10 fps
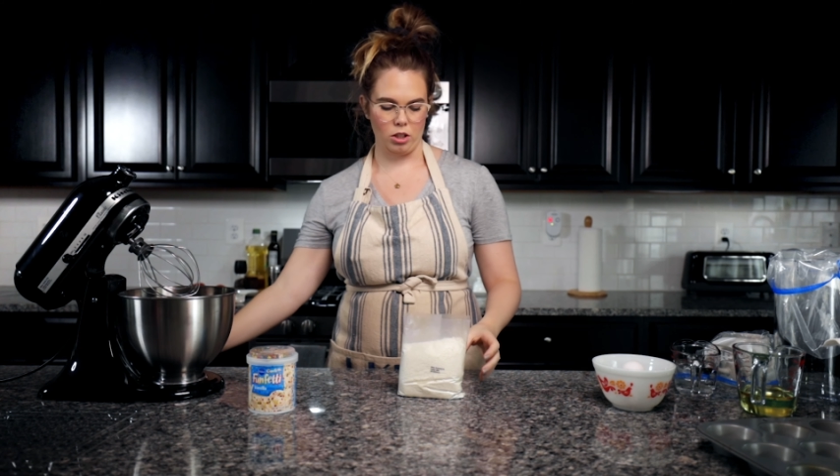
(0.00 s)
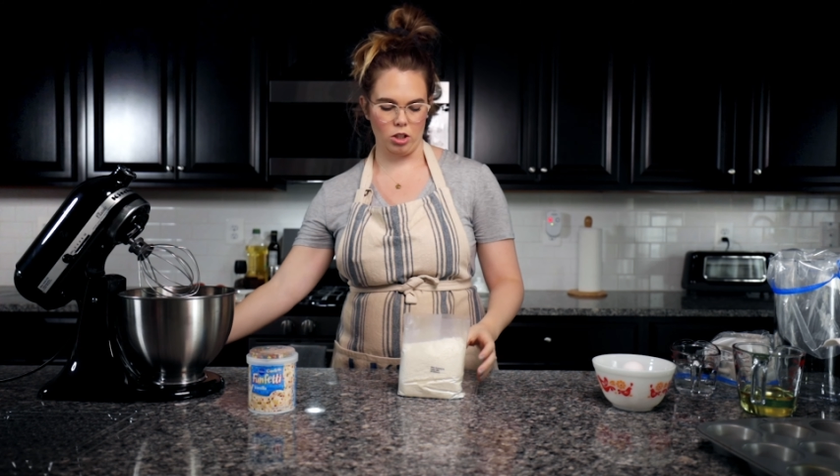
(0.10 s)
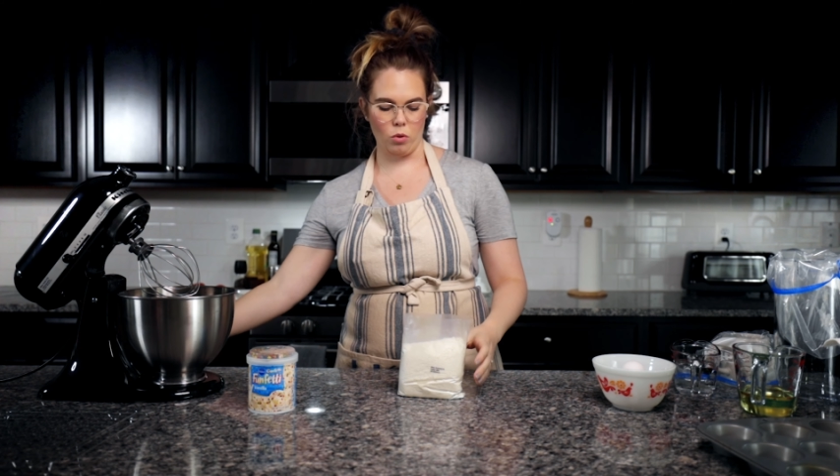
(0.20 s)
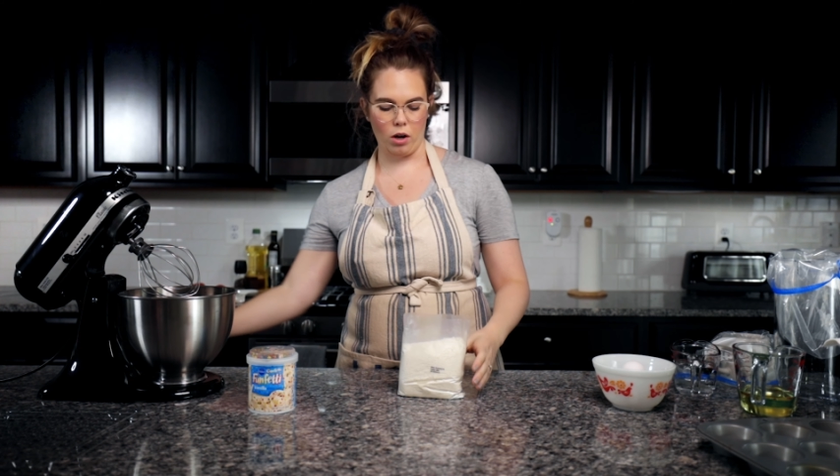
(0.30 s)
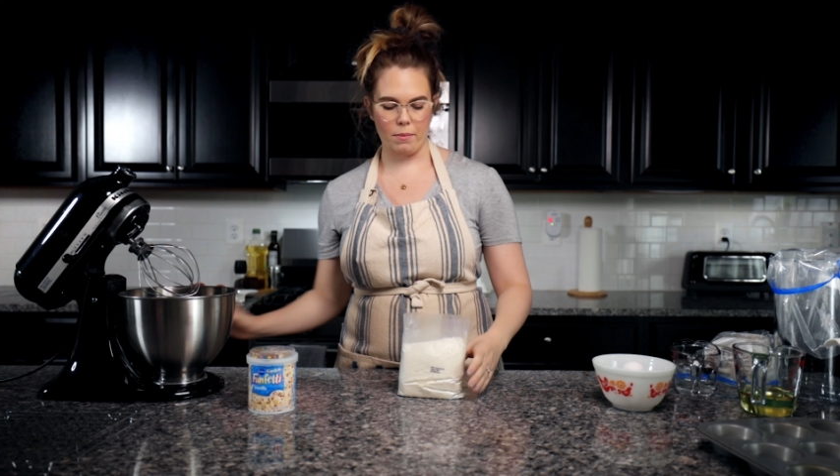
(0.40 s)

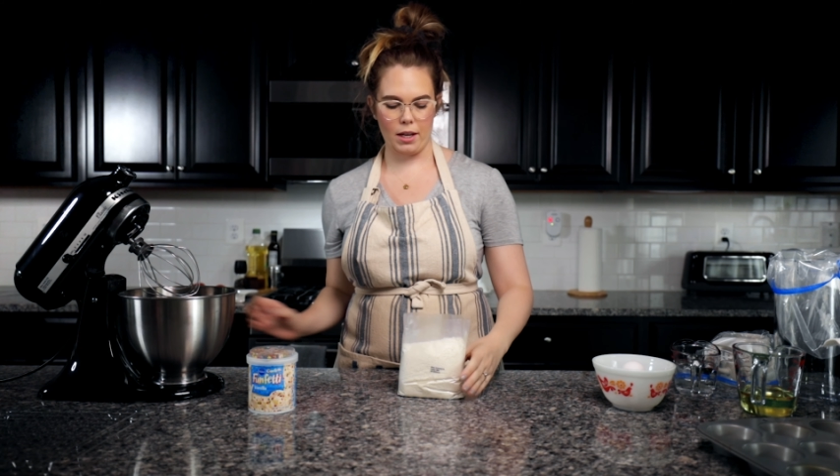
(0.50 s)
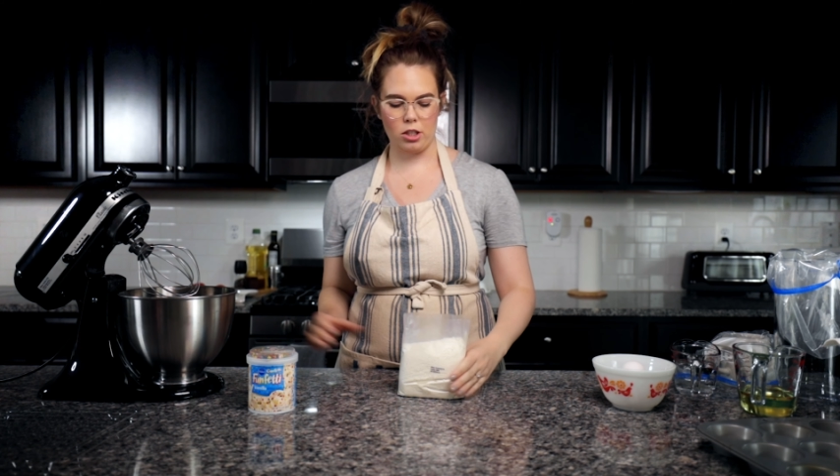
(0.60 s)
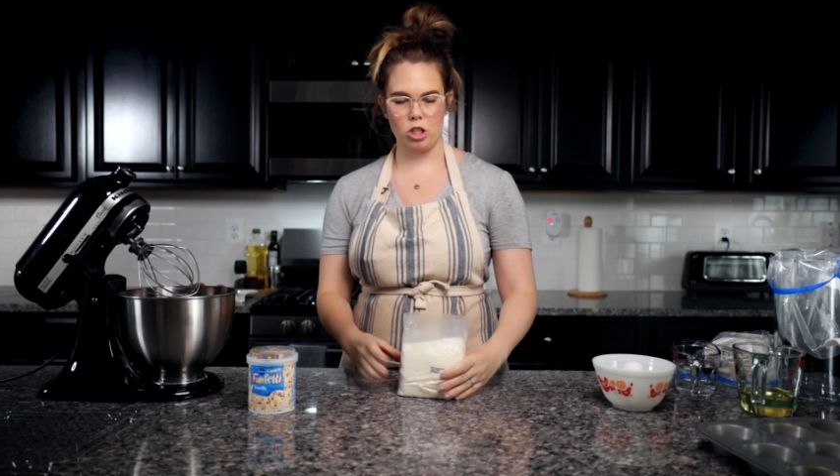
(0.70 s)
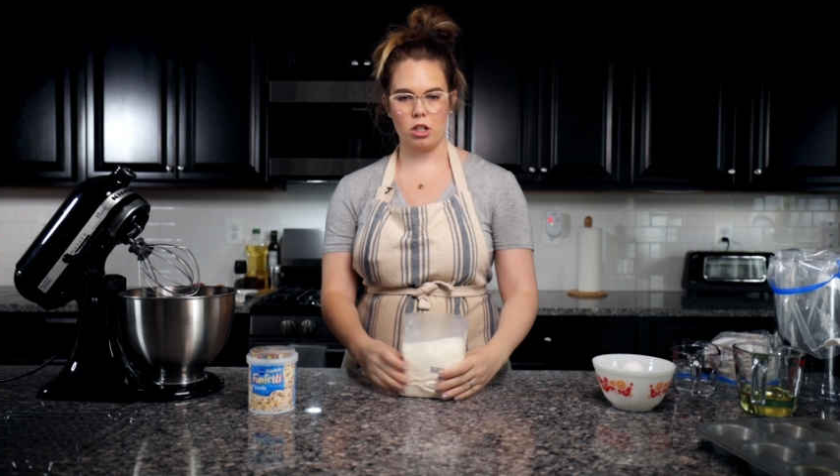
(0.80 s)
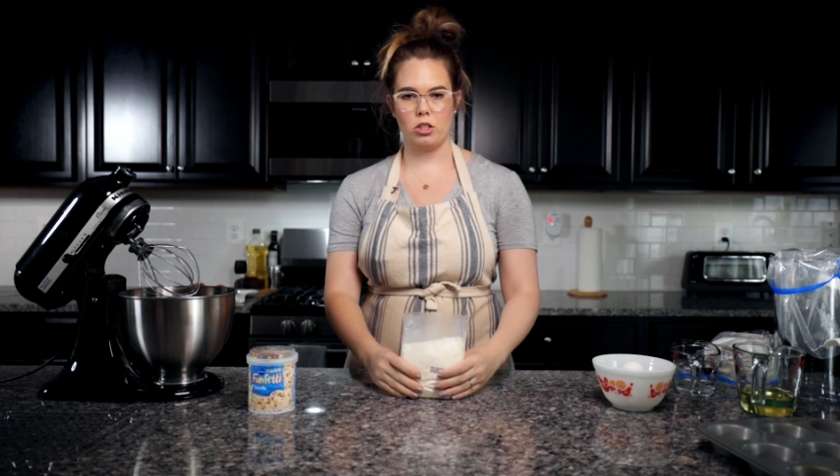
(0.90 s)
You wanna make
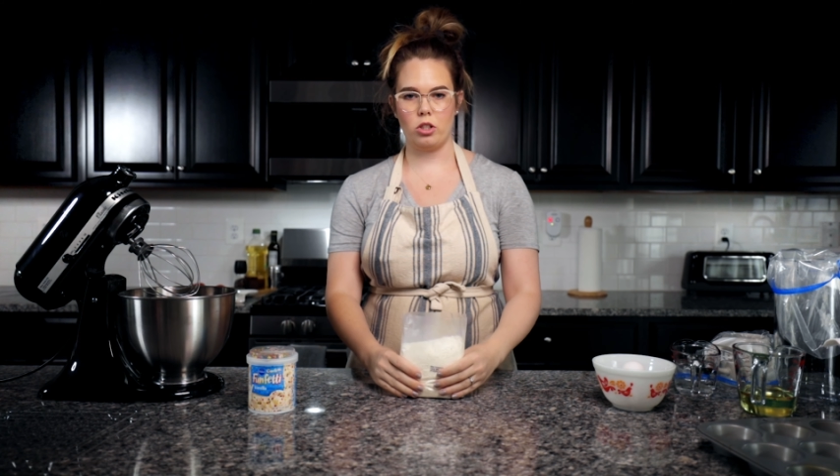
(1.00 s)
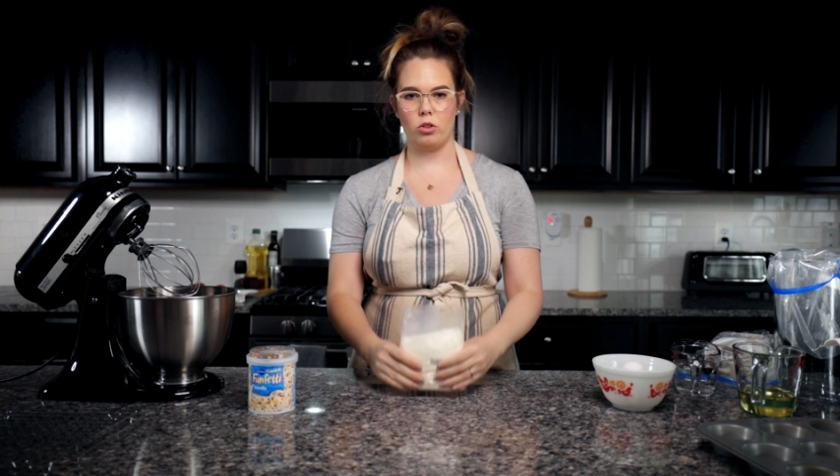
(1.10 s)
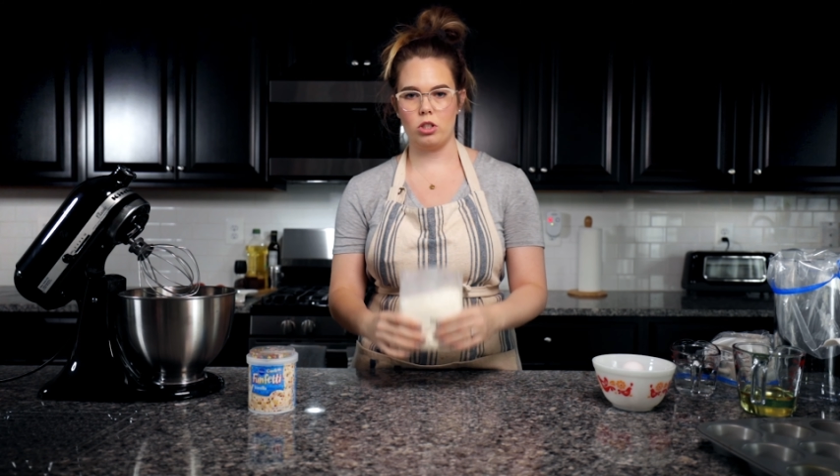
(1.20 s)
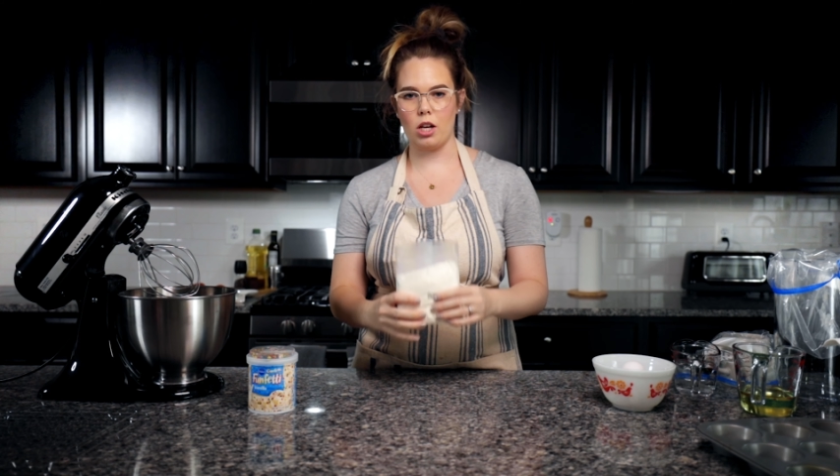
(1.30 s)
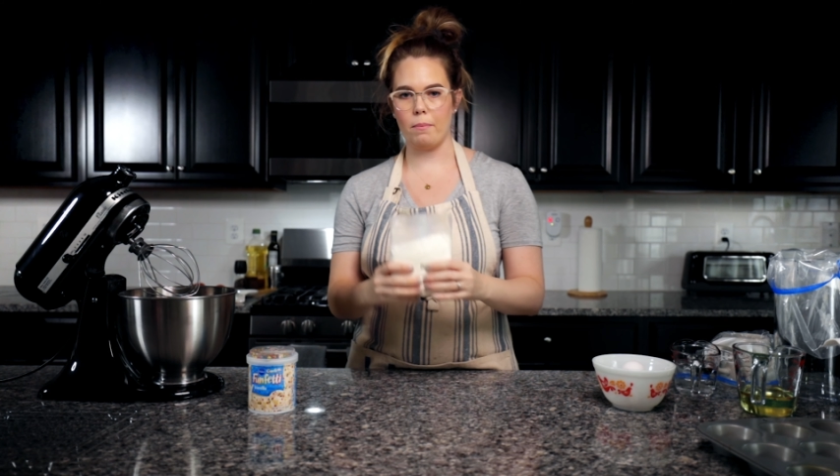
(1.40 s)
sure to
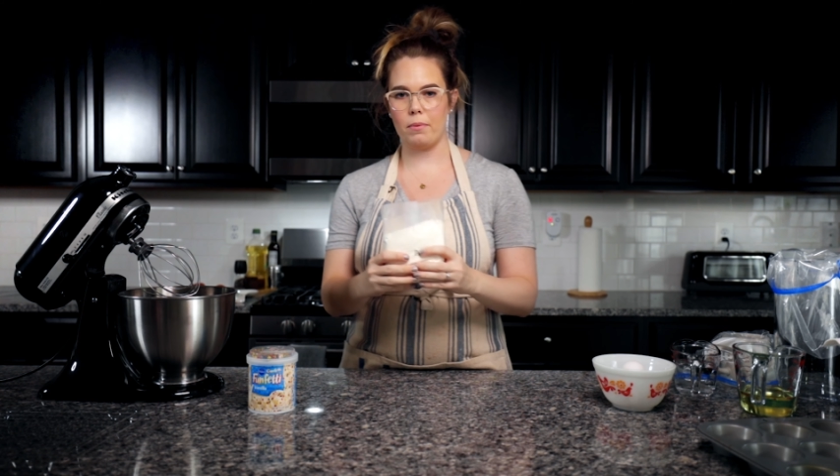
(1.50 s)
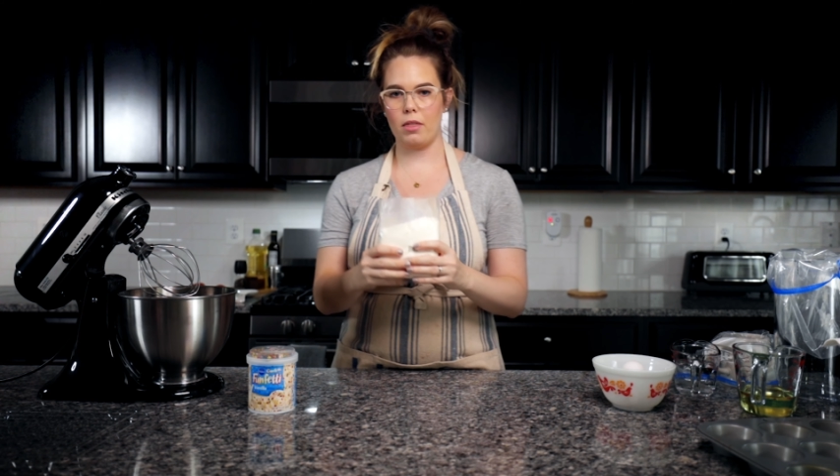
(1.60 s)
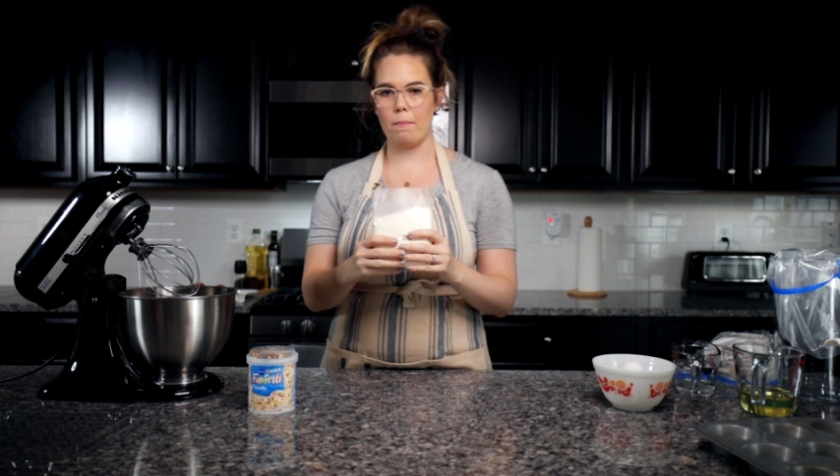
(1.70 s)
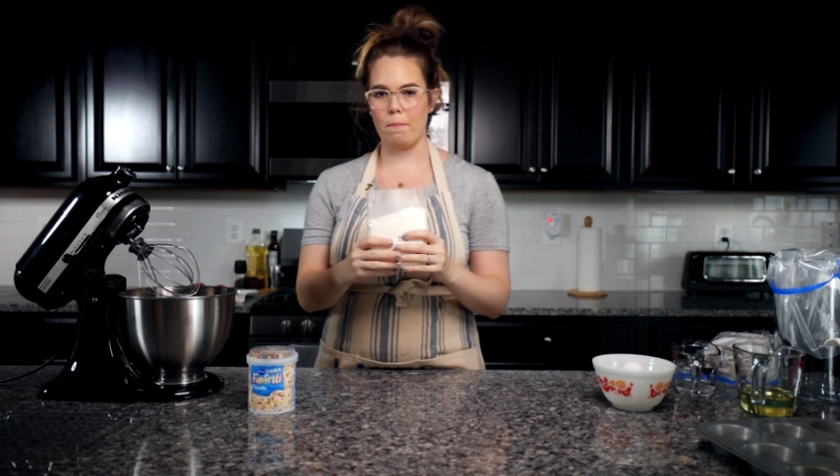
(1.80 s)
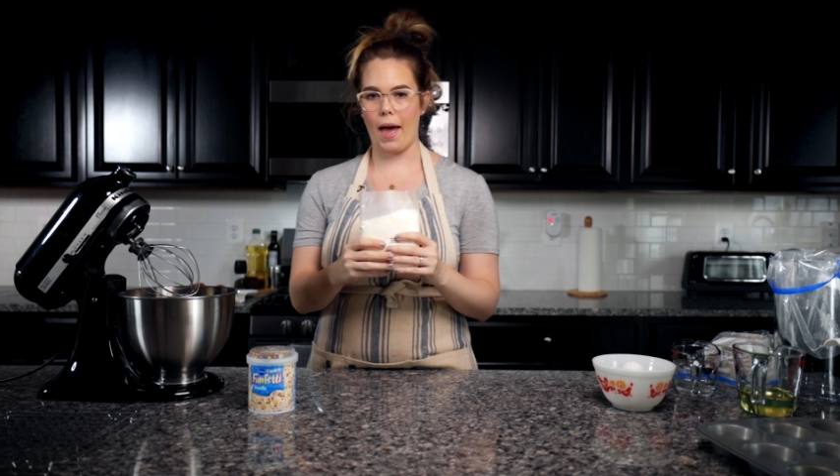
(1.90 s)
dump
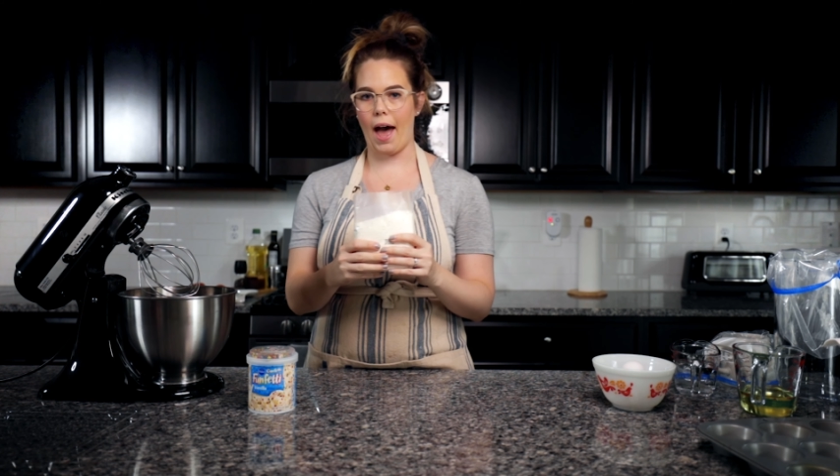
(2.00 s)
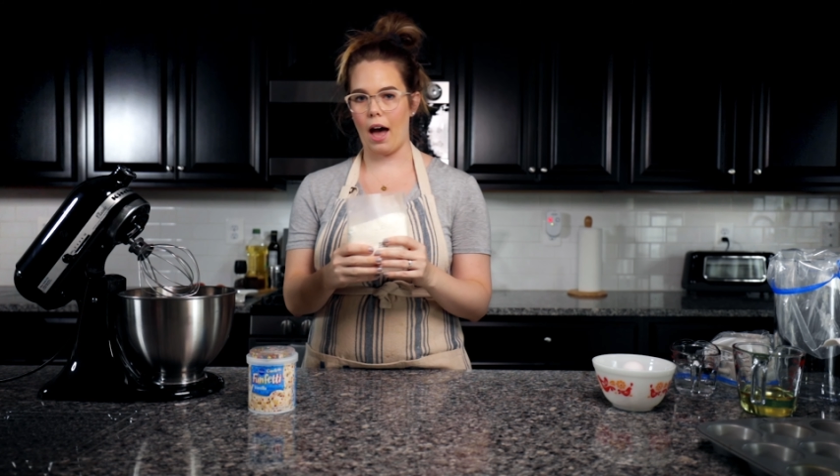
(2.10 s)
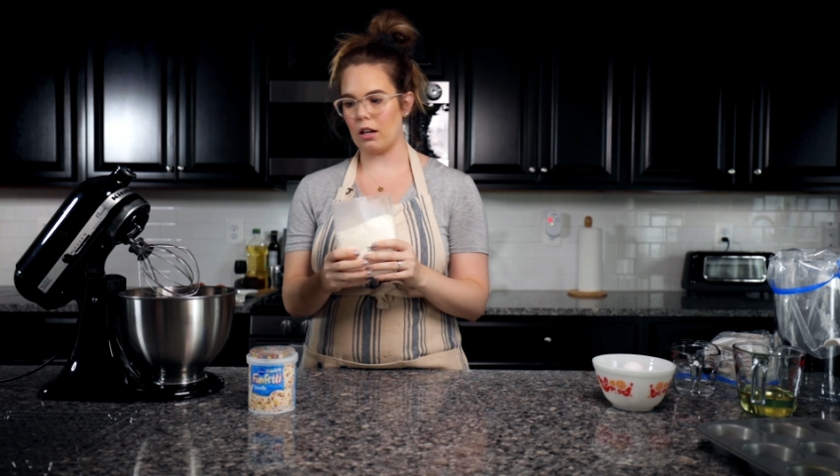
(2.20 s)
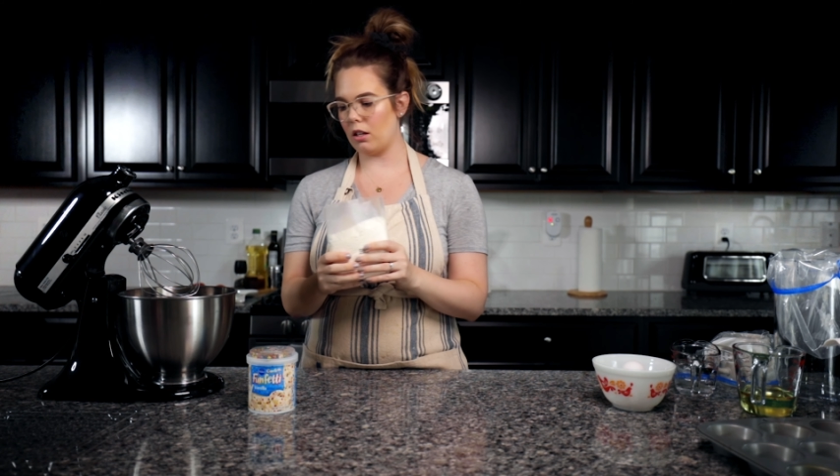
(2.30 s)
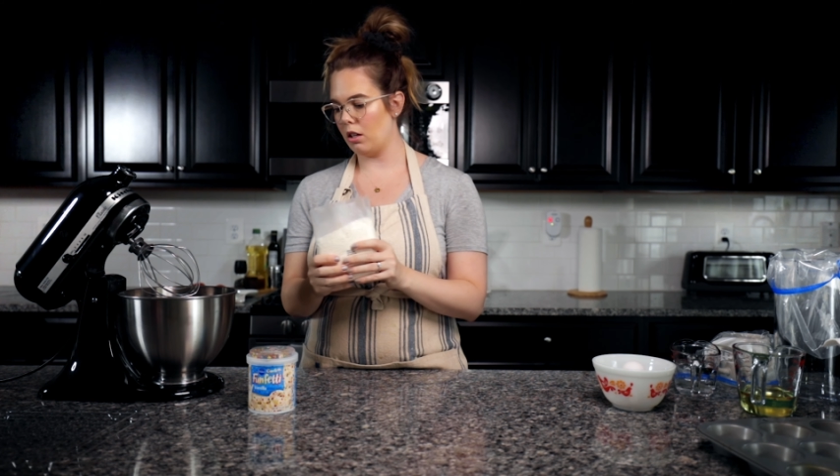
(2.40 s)
the
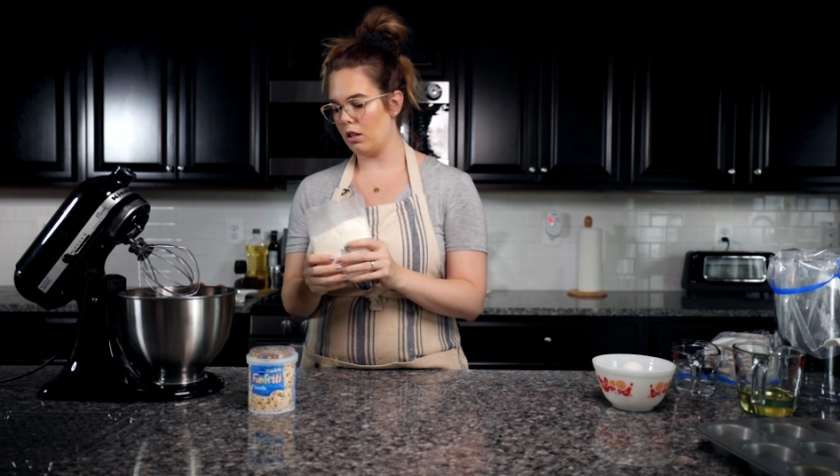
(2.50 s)
bag